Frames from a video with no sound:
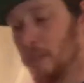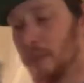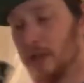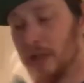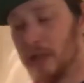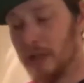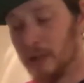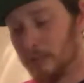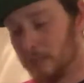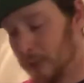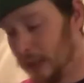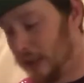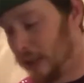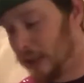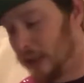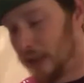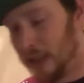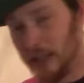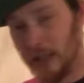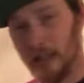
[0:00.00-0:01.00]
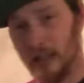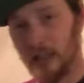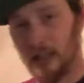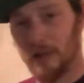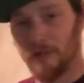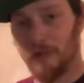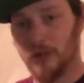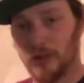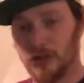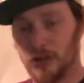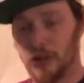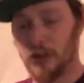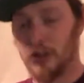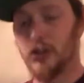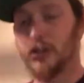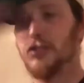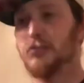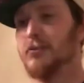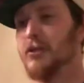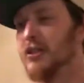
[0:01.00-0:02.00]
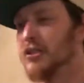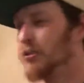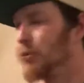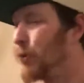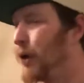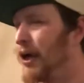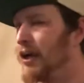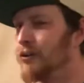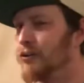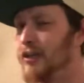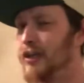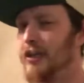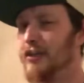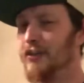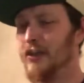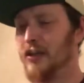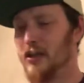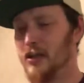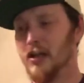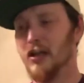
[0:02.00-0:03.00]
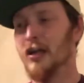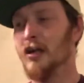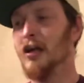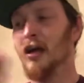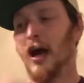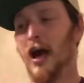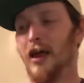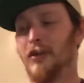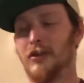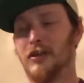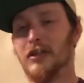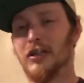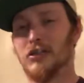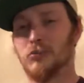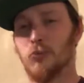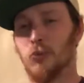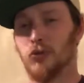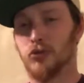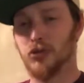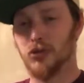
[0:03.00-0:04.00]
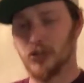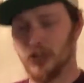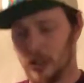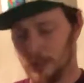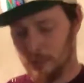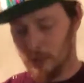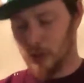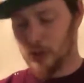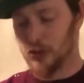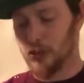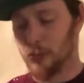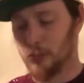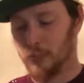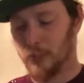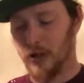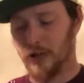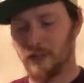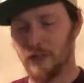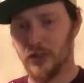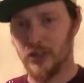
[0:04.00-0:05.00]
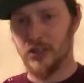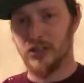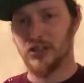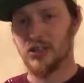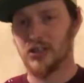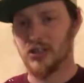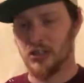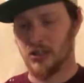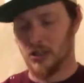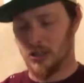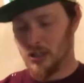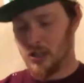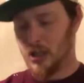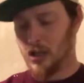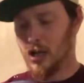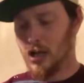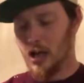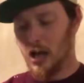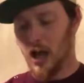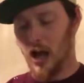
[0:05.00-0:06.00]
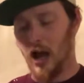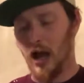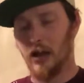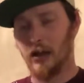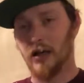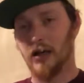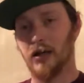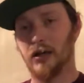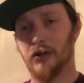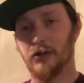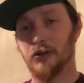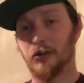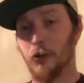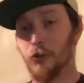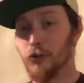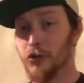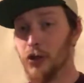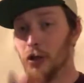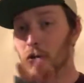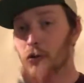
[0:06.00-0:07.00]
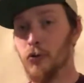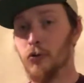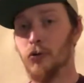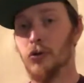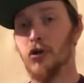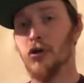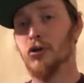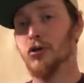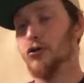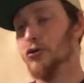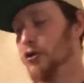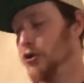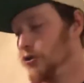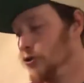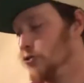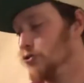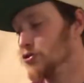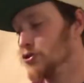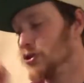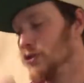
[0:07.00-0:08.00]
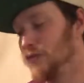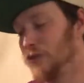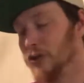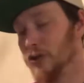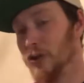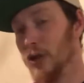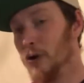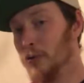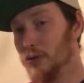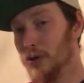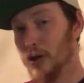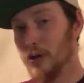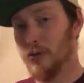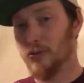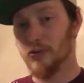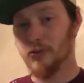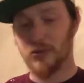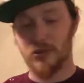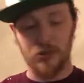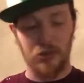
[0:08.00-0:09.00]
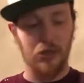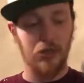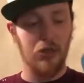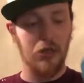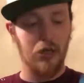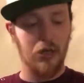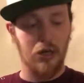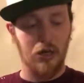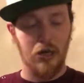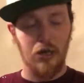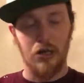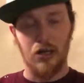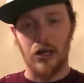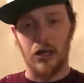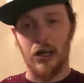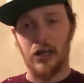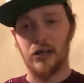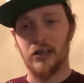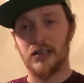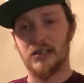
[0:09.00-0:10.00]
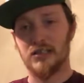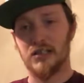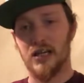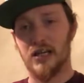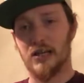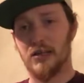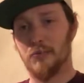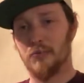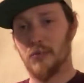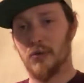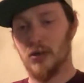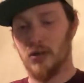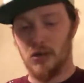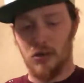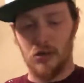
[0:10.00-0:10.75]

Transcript: be competed in different circuits because of weight or anything. I think that's more just a personal preference. A la yo-yo, you can use different yo-yos in the same